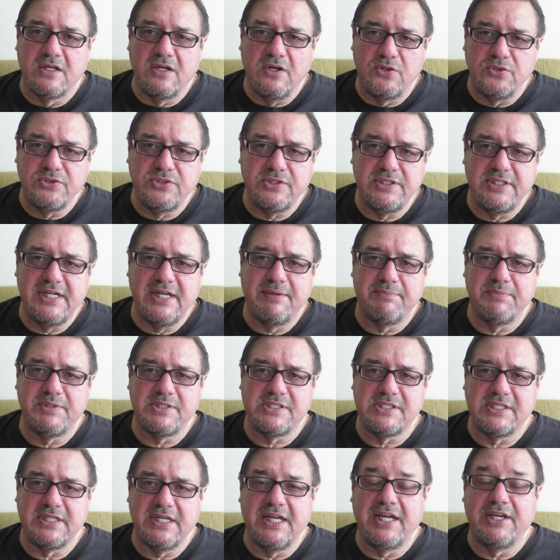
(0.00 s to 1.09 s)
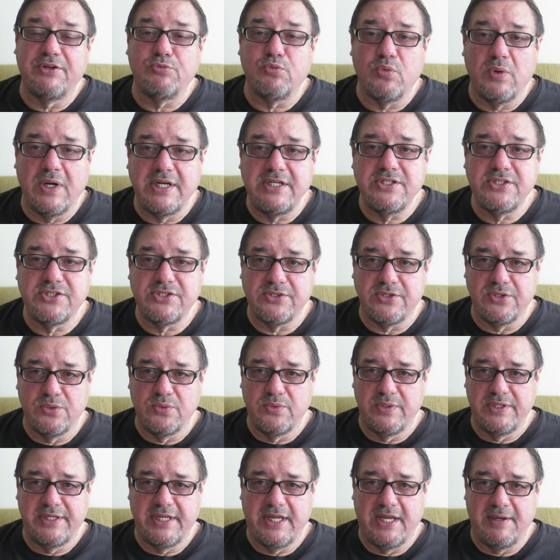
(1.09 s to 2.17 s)
go to the embassy and
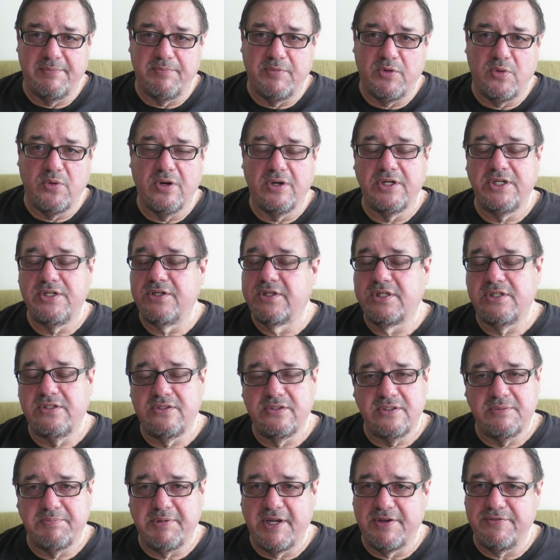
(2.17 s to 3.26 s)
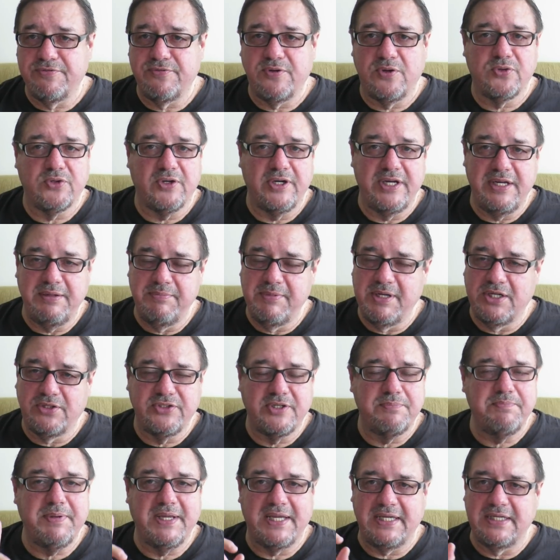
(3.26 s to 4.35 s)
register with them, or you can do it by phone or
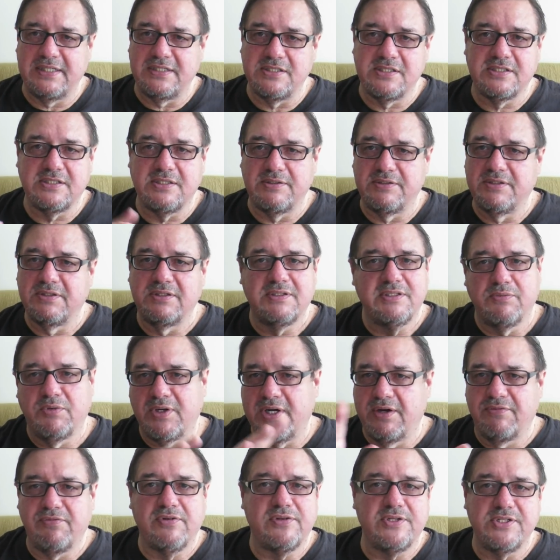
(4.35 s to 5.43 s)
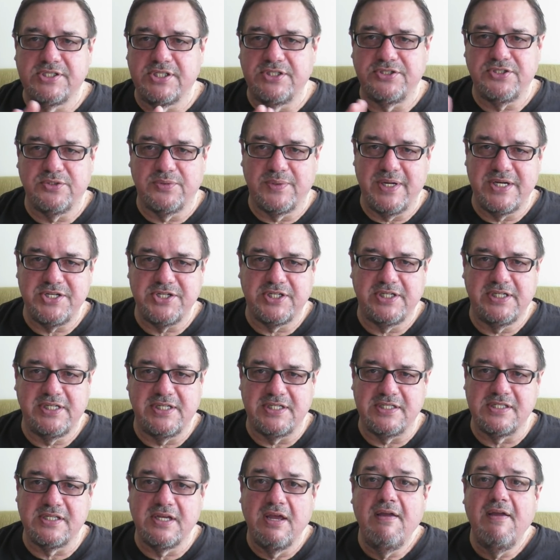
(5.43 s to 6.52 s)
email, depends, whatever the situation
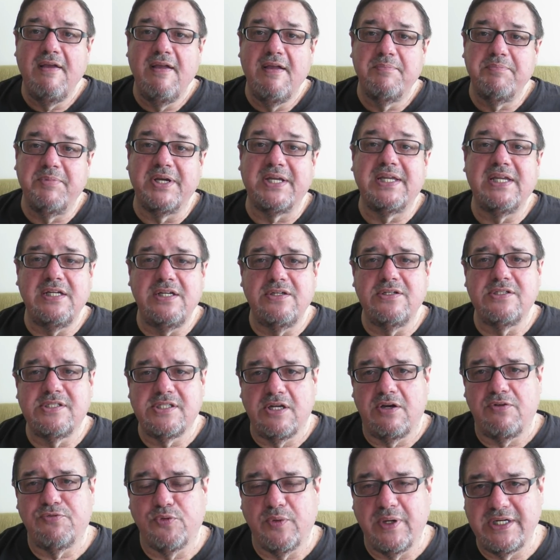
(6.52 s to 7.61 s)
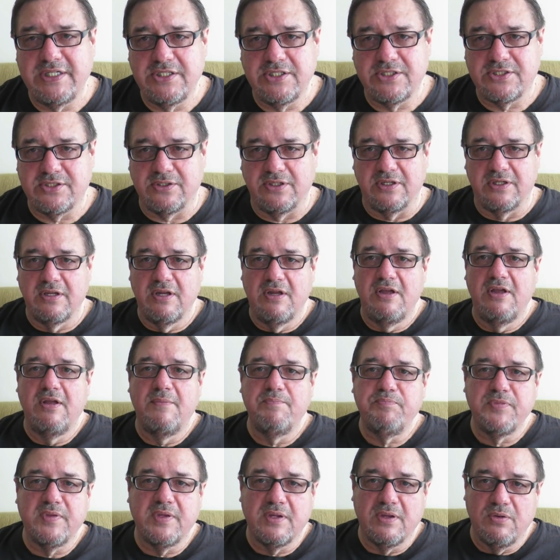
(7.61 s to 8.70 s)
is. But get yourself registered,
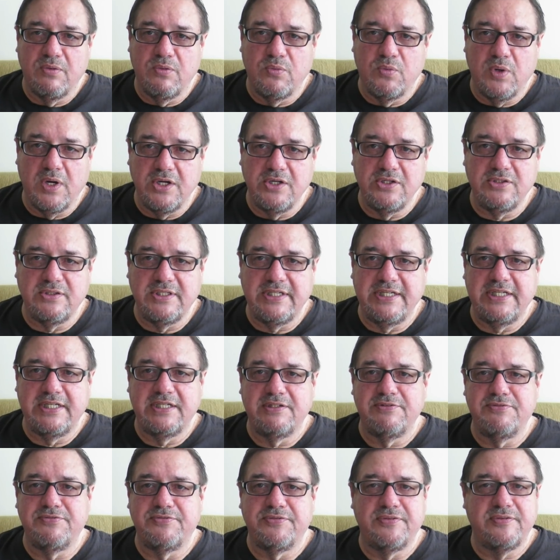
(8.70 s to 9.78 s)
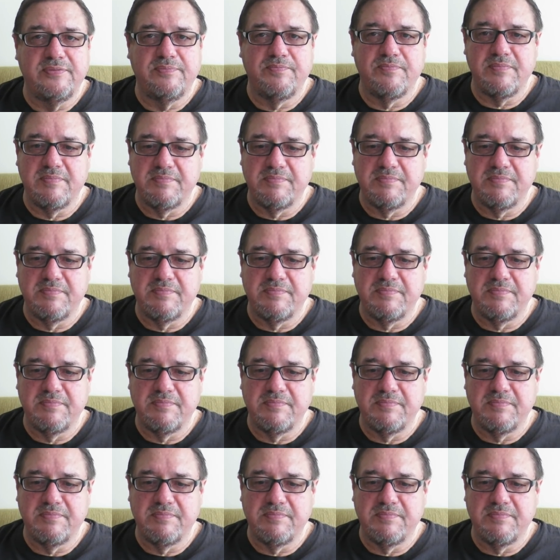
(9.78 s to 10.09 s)
where you live,